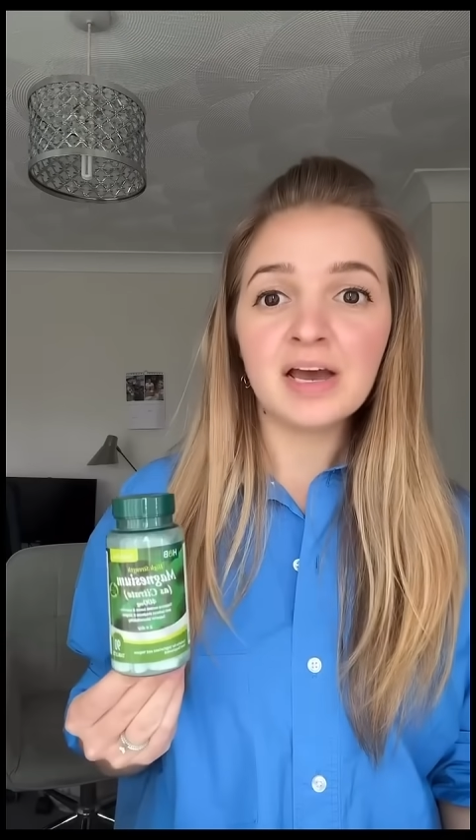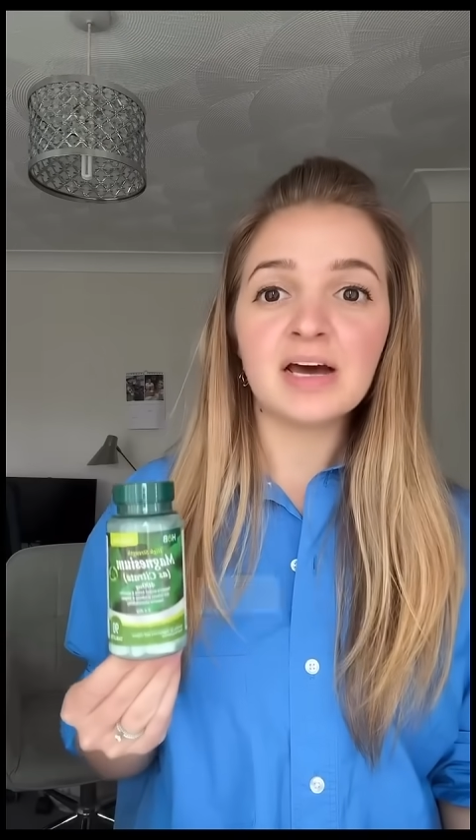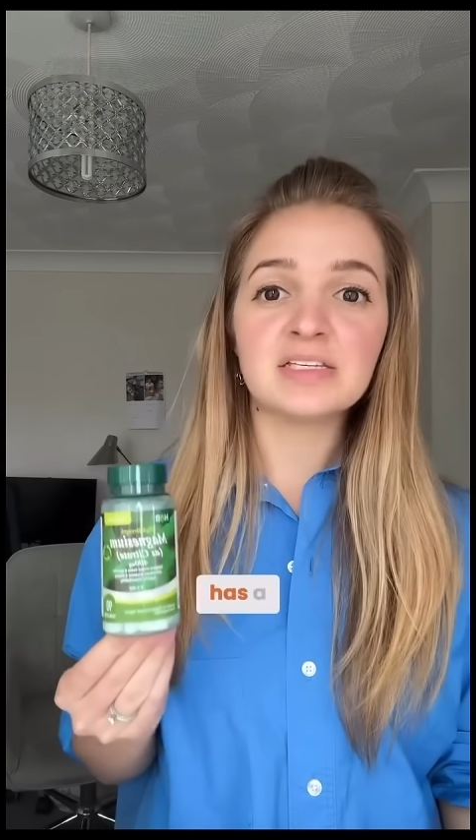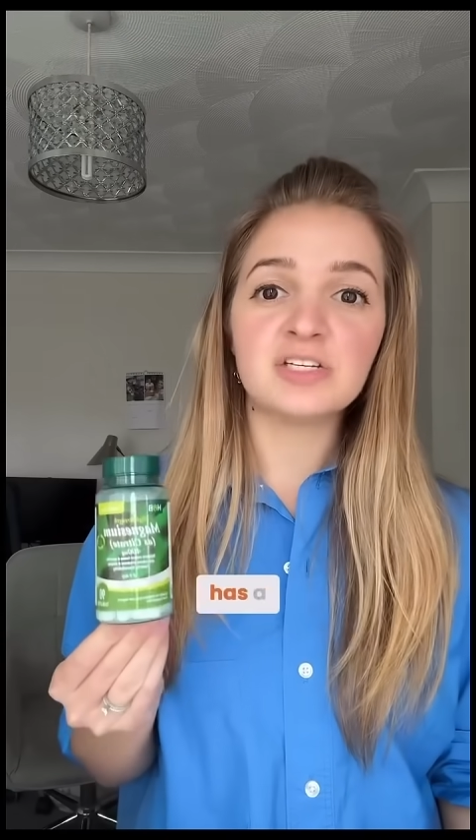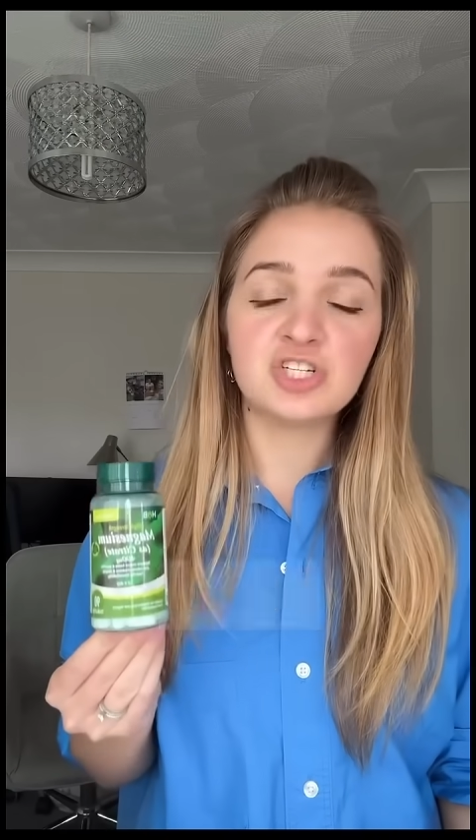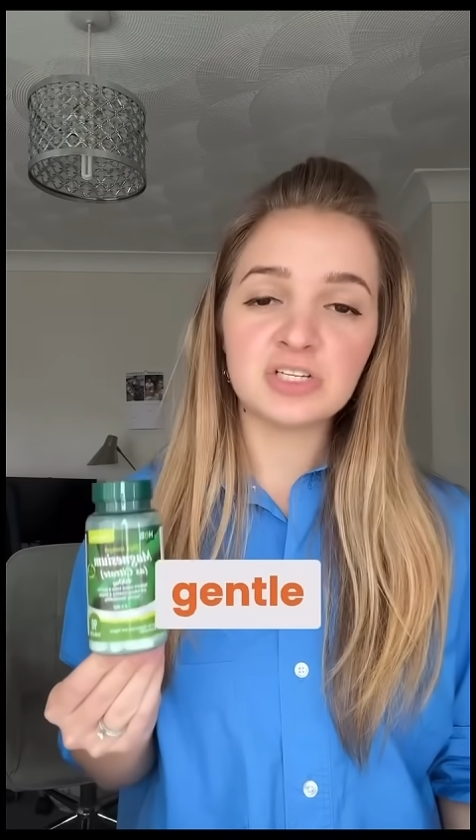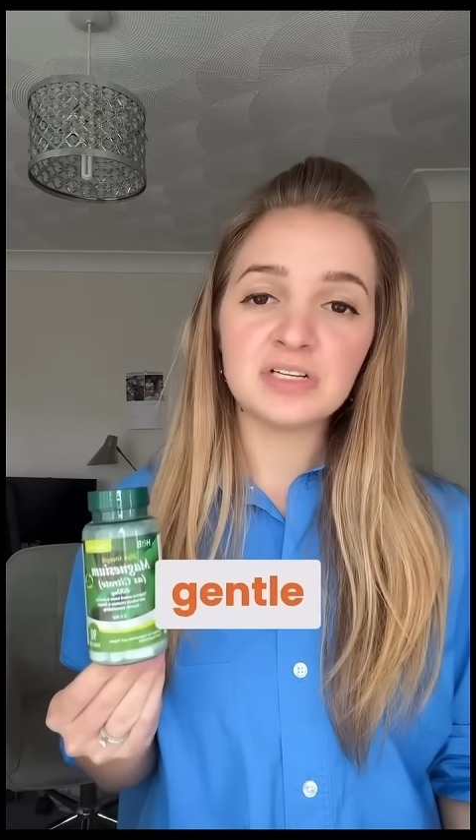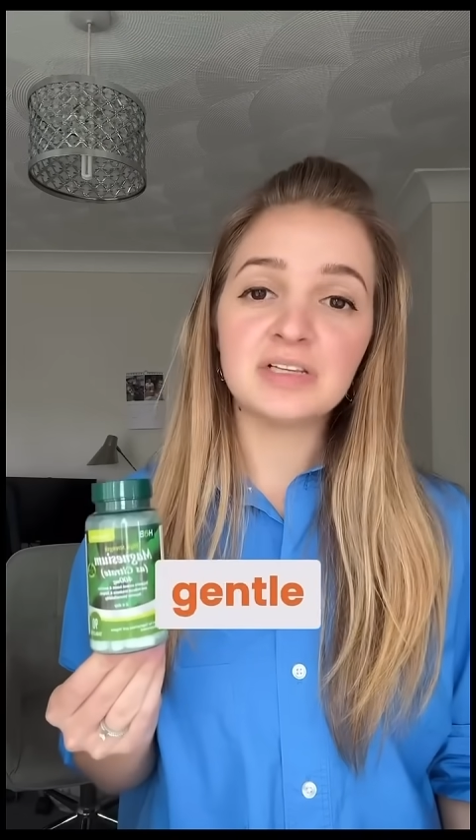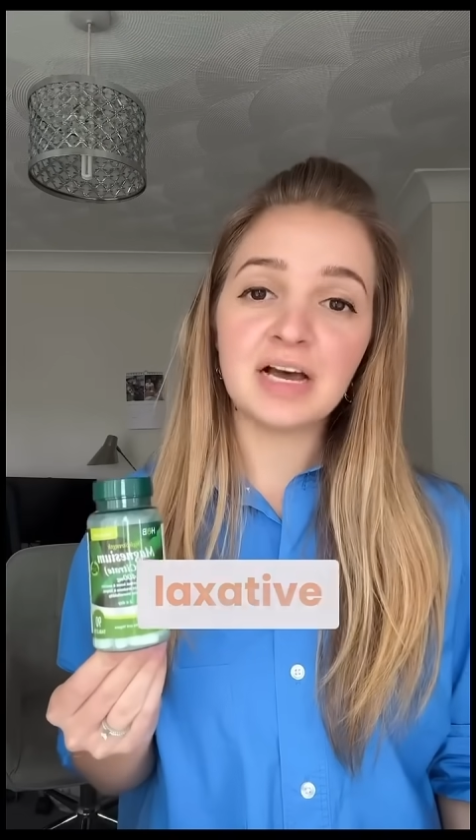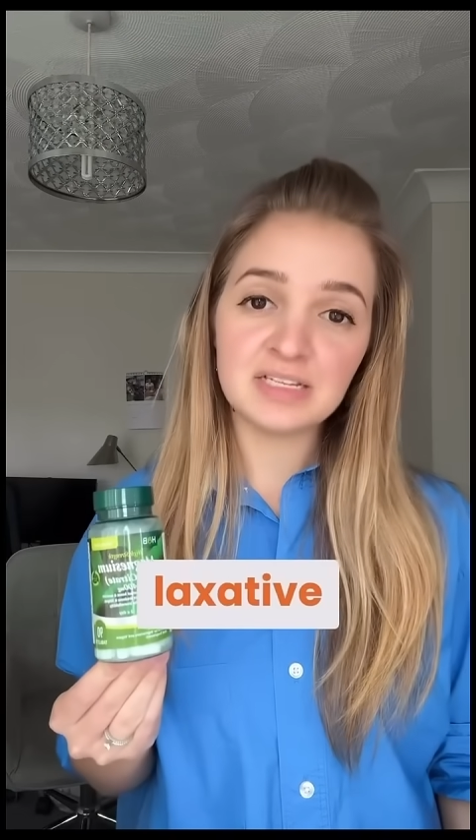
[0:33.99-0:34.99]
has a
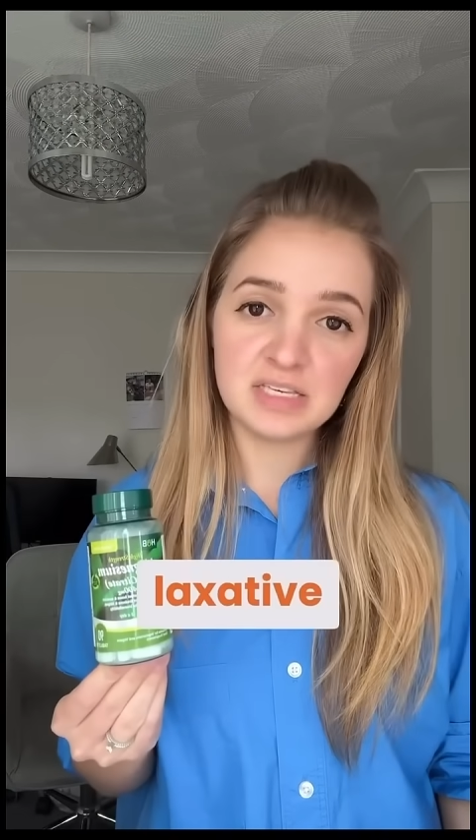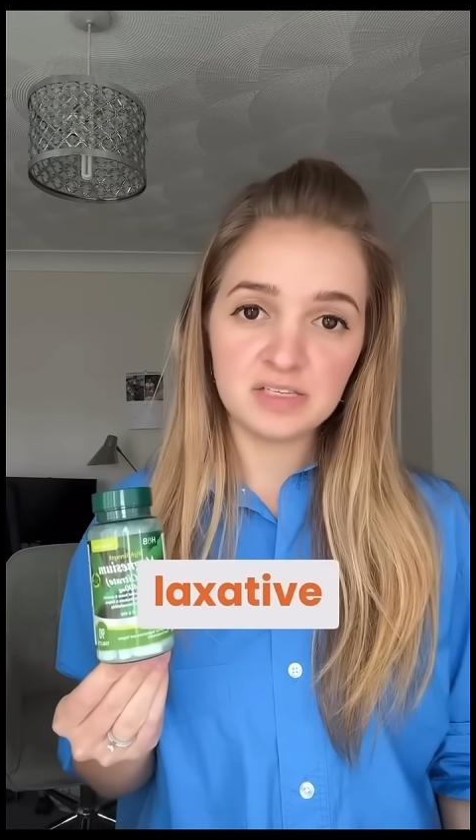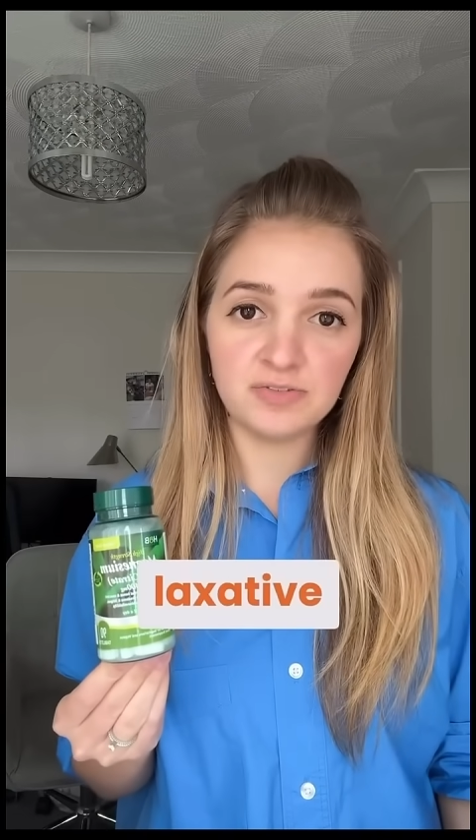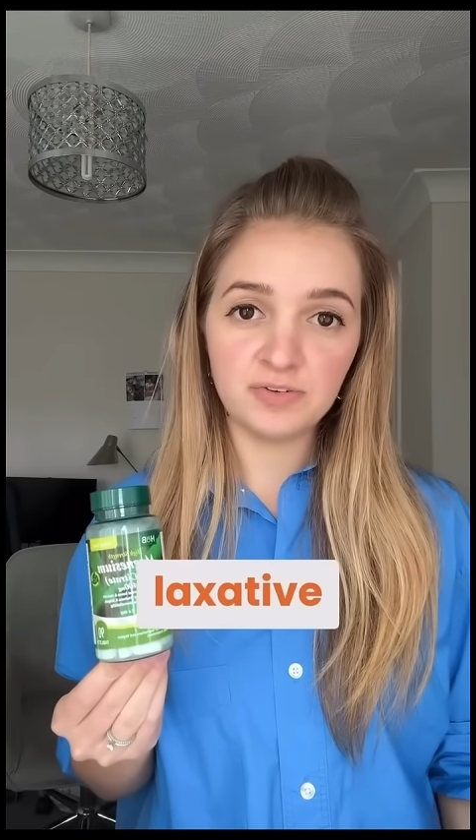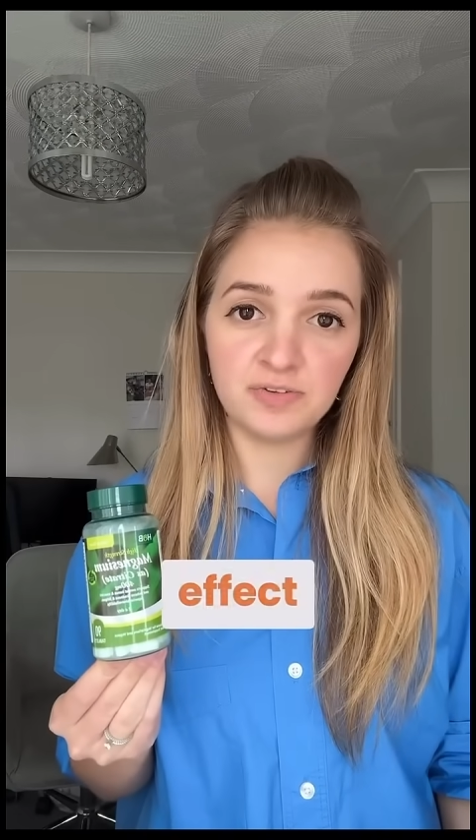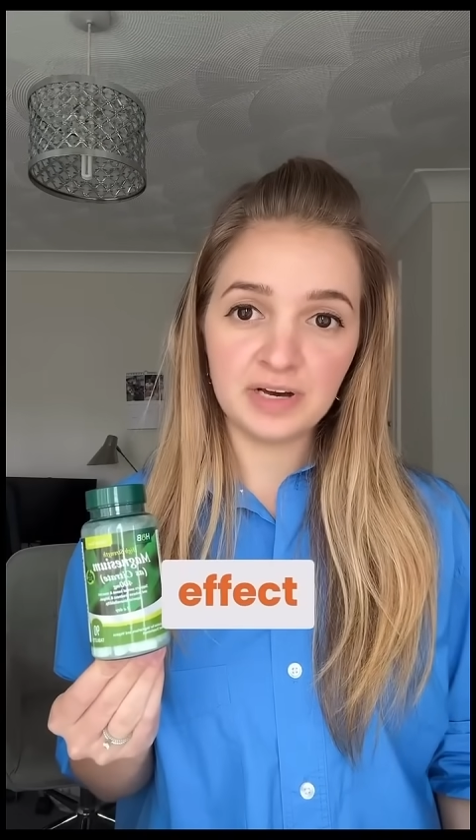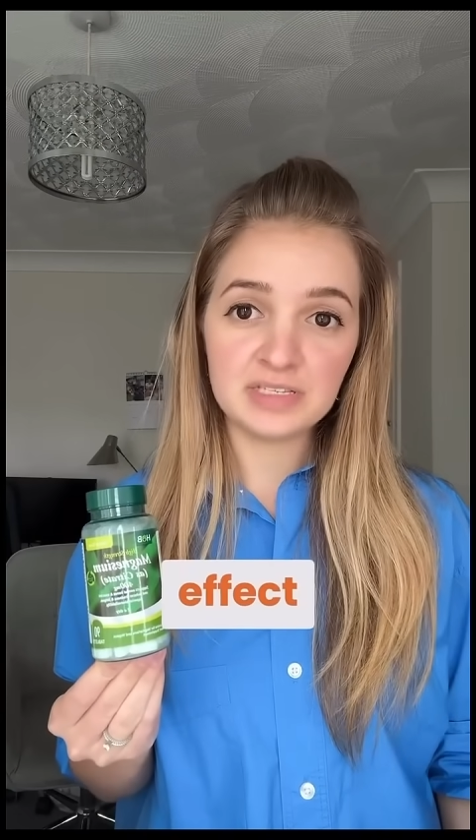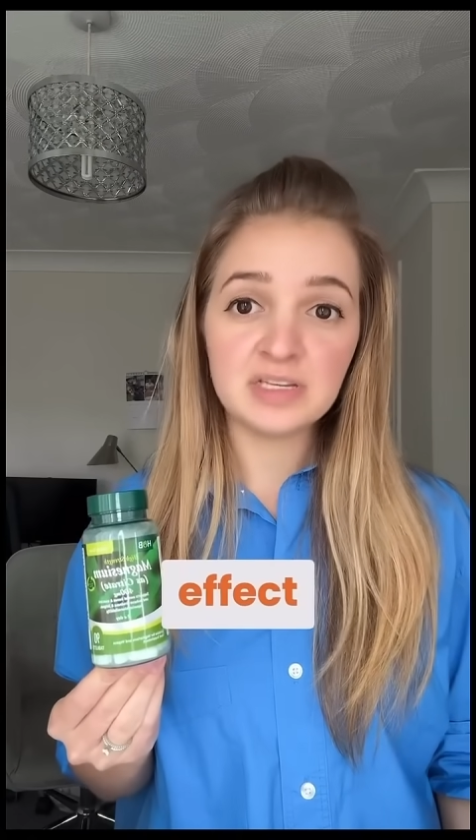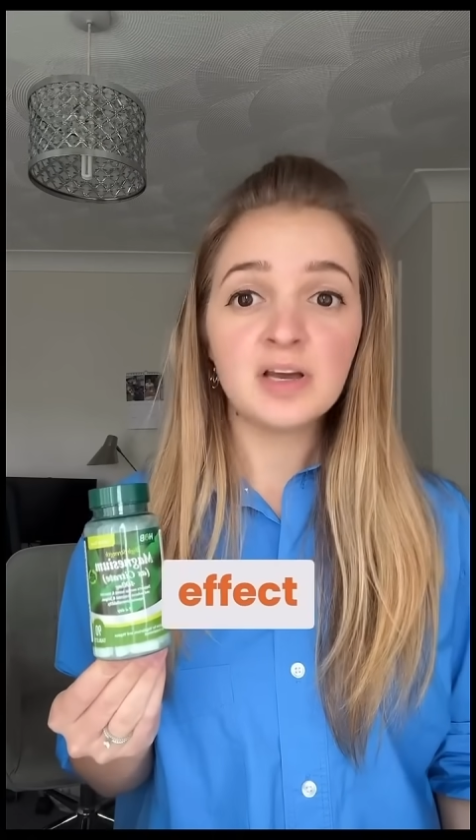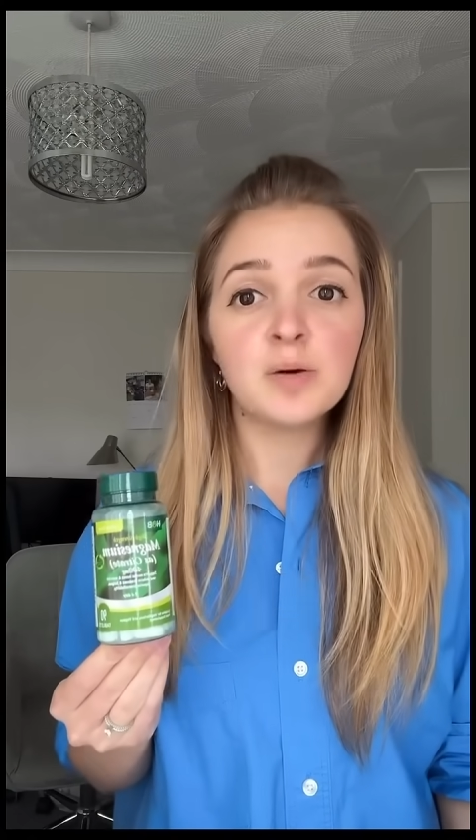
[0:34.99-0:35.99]
gentle laxative effect,